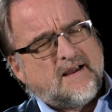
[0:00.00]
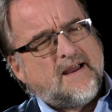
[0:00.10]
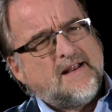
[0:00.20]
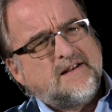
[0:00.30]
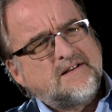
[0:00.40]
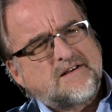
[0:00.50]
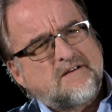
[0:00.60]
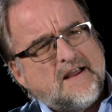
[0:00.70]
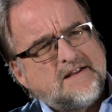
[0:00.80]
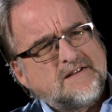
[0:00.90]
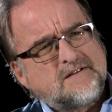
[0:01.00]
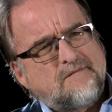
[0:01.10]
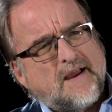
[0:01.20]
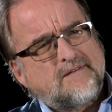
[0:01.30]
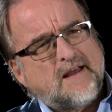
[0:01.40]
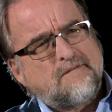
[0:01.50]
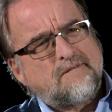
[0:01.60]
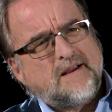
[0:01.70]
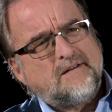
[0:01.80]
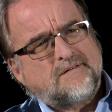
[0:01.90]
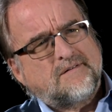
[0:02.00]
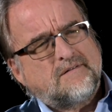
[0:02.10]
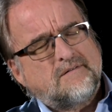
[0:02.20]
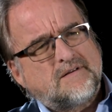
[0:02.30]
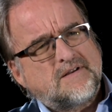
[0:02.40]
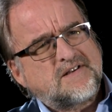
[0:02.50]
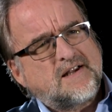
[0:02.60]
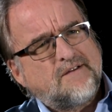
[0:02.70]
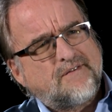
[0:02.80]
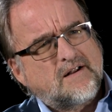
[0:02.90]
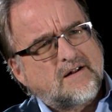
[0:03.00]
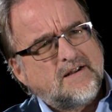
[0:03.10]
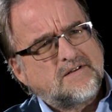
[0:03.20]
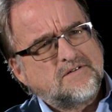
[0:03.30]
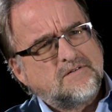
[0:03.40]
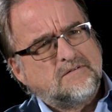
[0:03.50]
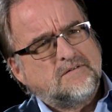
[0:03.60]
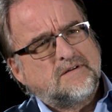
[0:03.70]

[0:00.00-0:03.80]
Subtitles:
it didn't affect their faith significantly at all.